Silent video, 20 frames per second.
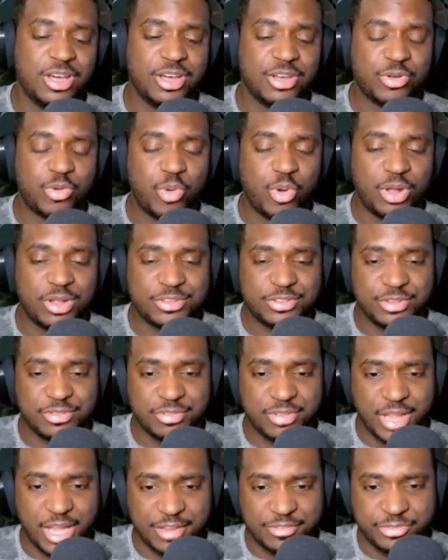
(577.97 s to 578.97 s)
quality of
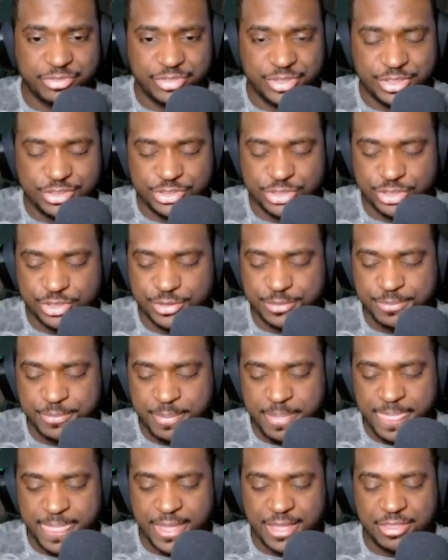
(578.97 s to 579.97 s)
life feature
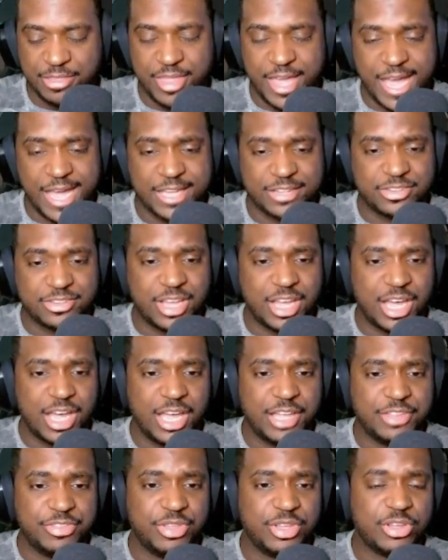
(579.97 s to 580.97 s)
that
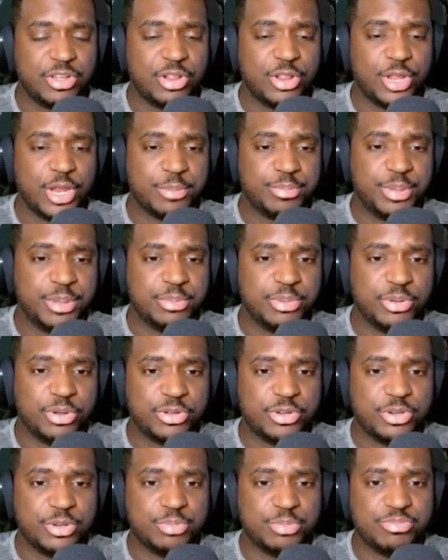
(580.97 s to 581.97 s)
I think a lot of people are
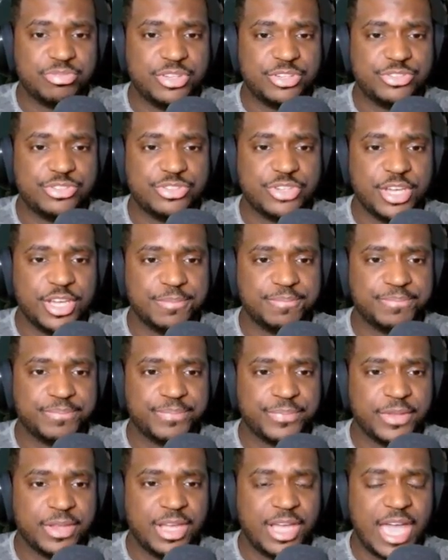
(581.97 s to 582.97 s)
going to appreciate.
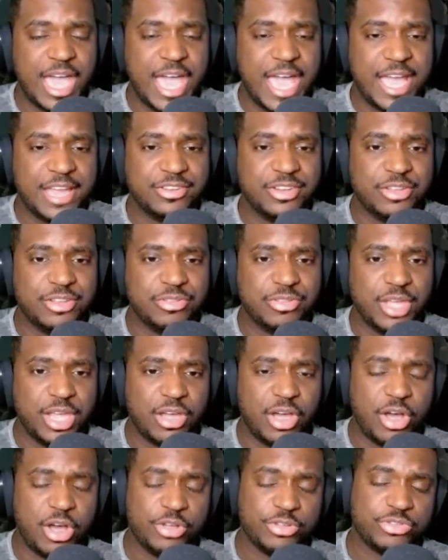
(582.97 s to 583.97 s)
And they
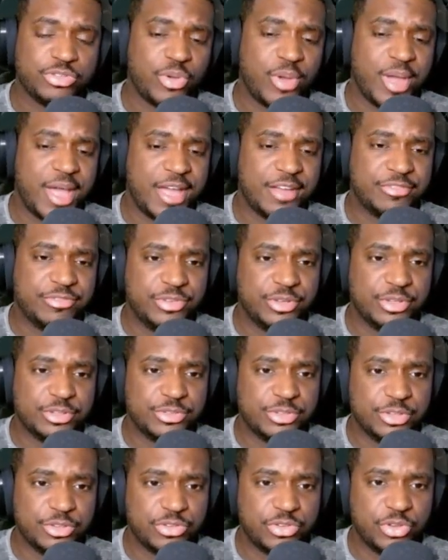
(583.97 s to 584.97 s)
also have
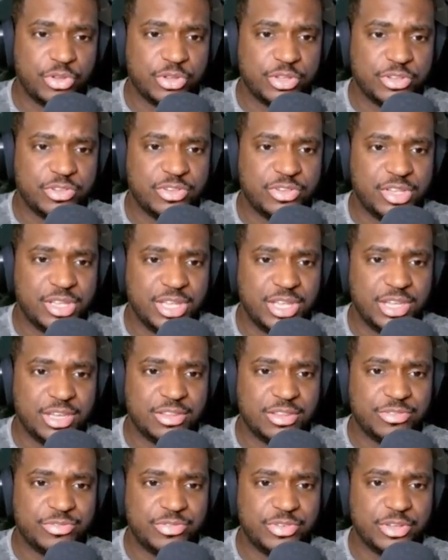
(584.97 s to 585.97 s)
filters. So you can see here
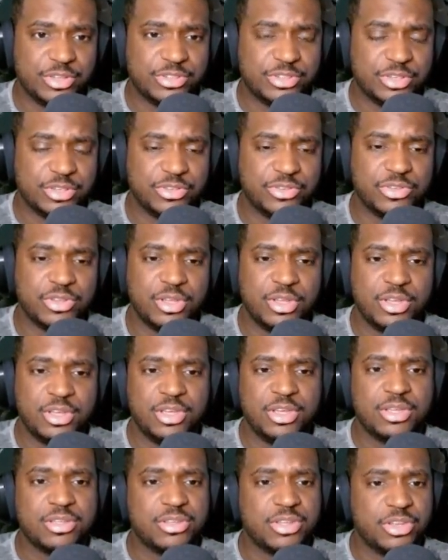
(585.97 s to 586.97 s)
the filters.
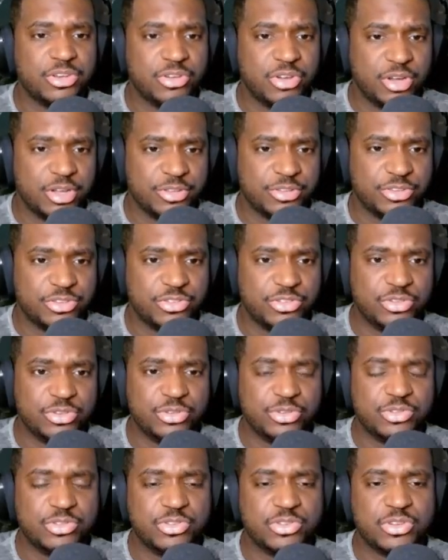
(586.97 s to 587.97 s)
You got your
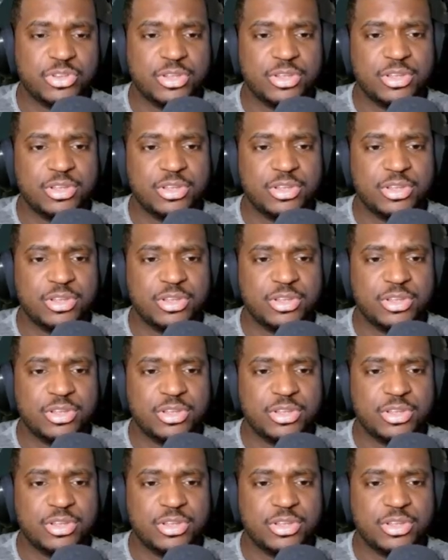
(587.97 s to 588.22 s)
undersuits,